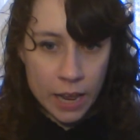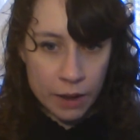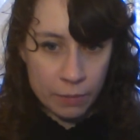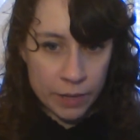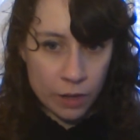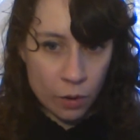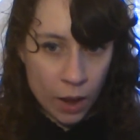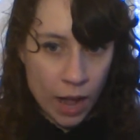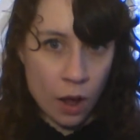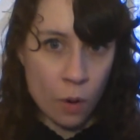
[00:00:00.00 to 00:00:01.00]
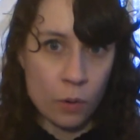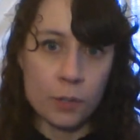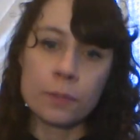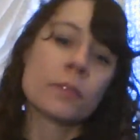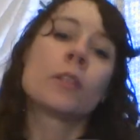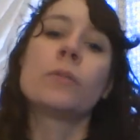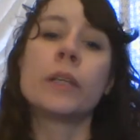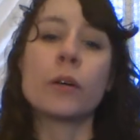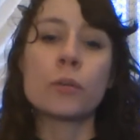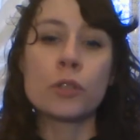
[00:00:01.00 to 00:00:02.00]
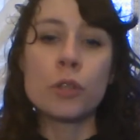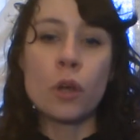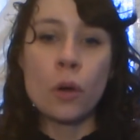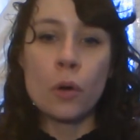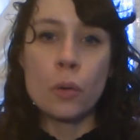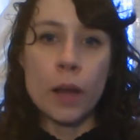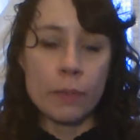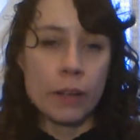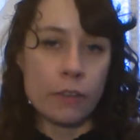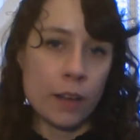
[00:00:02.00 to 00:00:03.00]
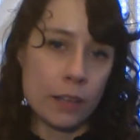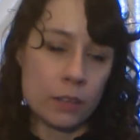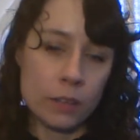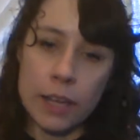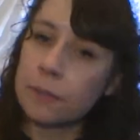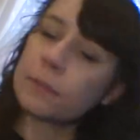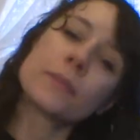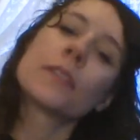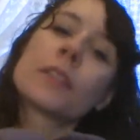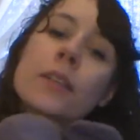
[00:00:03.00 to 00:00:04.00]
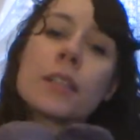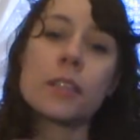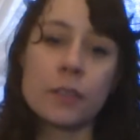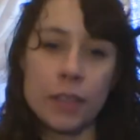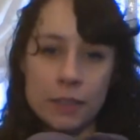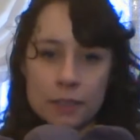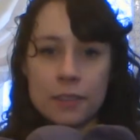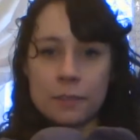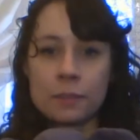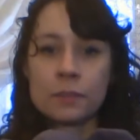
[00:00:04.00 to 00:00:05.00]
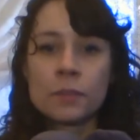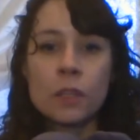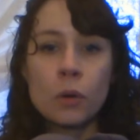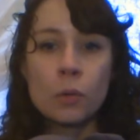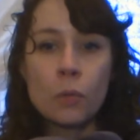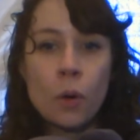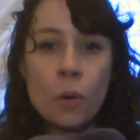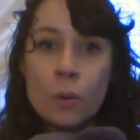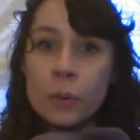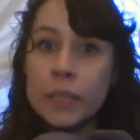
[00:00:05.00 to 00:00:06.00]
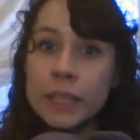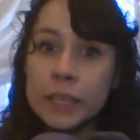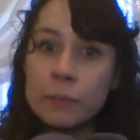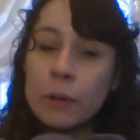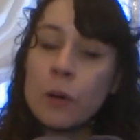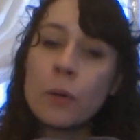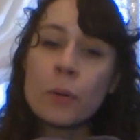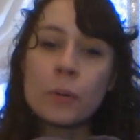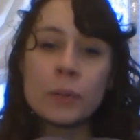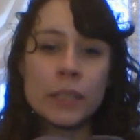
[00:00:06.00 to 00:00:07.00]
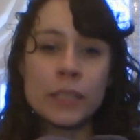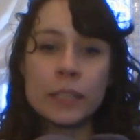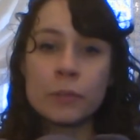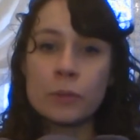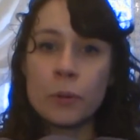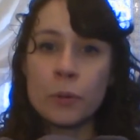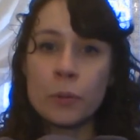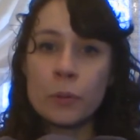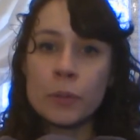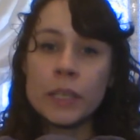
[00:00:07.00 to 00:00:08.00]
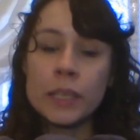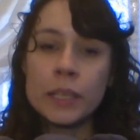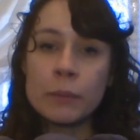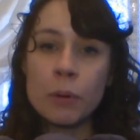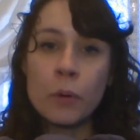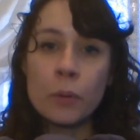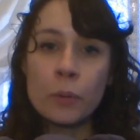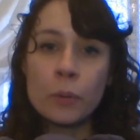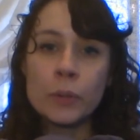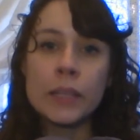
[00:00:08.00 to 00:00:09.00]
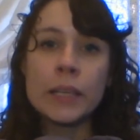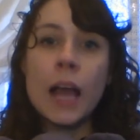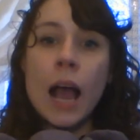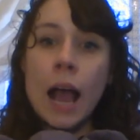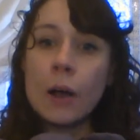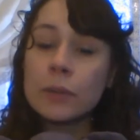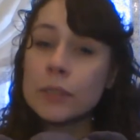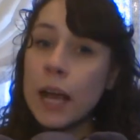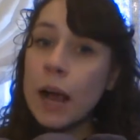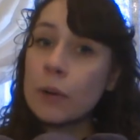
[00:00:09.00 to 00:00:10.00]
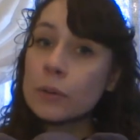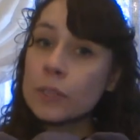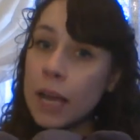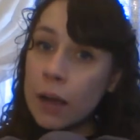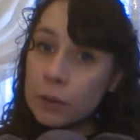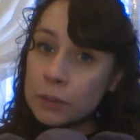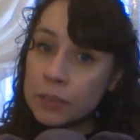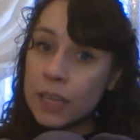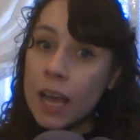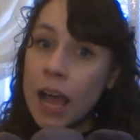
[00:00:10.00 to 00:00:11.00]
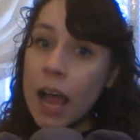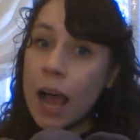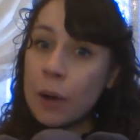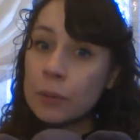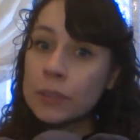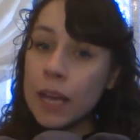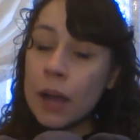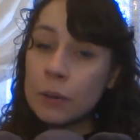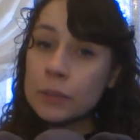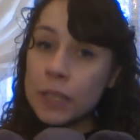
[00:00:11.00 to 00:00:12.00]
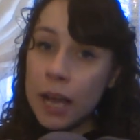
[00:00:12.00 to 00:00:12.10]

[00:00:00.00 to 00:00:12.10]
and we go out. We go slow and we go fast, okay? So let's do this. Roly poly, roly poly, out, out, out, out, out,